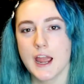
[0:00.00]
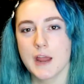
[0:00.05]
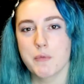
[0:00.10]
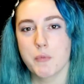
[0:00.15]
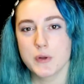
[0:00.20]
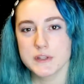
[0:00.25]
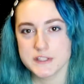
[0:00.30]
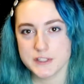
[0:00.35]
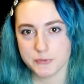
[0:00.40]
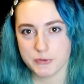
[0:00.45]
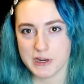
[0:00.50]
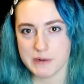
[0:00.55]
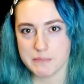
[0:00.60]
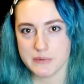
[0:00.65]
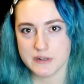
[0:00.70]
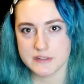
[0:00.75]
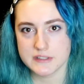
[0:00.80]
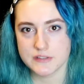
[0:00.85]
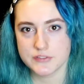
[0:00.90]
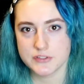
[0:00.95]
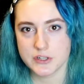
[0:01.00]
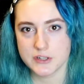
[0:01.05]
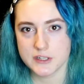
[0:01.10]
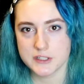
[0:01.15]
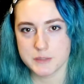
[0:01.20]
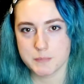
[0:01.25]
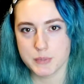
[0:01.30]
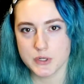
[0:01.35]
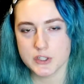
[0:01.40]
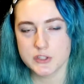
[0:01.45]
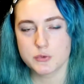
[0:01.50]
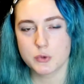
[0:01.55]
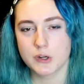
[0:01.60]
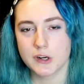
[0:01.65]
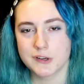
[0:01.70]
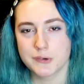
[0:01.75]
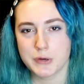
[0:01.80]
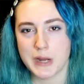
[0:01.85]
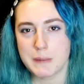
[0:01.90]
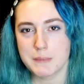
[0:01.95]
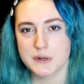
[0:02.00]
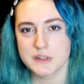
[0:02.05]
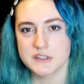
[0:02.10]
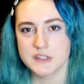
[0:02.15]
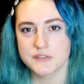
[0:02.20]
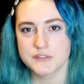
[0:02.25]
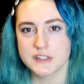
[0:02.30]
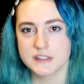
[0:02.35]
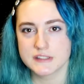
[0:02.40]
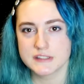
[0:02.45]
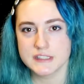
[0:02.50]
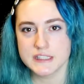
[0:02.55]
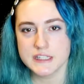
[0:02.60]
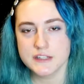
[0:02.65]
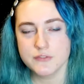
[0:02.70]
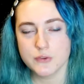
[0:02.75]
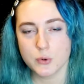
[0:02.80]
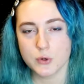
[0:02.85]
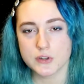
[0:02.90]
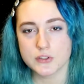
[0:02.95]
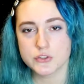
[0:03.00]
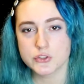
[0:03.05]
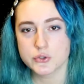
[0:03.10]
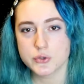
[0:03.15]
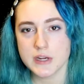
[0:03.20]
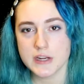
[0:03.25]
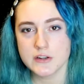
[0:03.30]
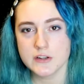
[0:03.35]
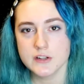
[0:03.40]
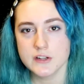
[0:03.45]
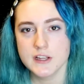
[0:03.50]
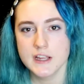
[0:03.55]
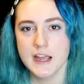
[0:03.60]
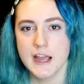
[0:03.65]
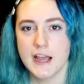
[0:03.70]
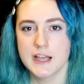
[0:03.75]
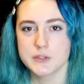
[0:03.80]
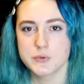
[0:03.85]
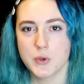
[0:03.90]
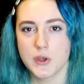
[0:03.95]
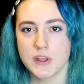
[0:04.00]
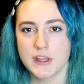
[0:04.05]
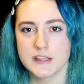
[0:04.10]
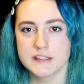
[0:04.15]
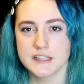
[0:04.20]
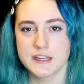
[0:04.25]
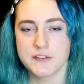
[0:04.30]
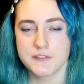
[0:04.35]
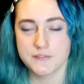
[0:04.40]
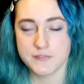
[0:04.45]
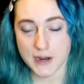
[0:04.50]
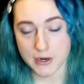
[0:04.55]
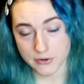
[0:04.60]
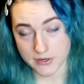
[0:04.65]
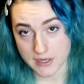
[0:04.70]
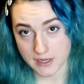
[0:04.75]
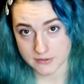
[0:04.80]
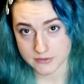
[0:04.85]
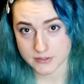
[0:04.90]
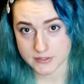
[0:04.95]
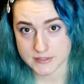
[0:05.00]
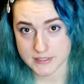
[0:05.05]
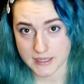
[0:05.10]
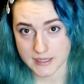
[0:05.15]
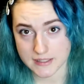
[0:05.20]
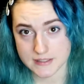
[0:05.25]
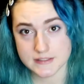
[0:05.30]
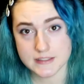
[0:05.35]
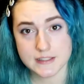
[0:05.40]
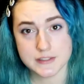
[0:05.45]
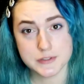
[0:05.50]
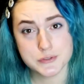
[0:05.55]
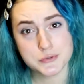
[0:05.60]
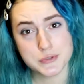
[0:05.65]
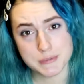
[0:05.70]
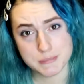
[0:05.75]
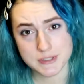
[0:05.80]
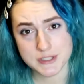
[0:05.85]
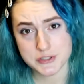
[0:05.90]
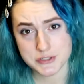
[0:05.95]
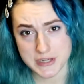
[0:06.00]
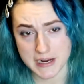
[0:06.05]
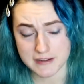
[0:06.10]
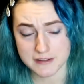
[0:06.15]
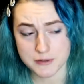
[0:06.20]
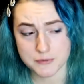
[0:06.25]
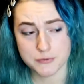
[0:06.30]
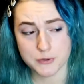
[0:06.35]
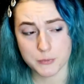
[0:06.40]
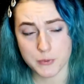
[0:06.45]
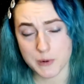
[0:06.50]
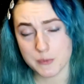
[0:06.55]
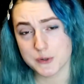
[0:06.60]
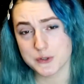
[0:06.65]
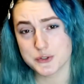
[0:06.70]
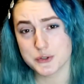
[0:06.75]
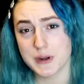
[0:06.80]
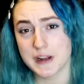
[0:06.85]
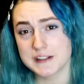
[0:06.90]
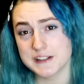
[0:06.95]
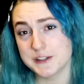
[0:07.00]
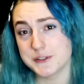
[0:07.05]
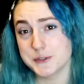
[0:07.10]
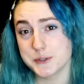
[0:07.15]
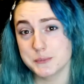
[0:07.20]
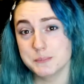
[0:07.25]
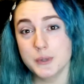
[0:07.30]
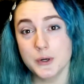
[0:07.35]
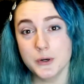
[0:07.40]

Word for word: And once the cranberries have started to burst, we're gonna grab ourselves a sieve or a strainer, as well as a very undersized, extremely shallow for what we're trying to do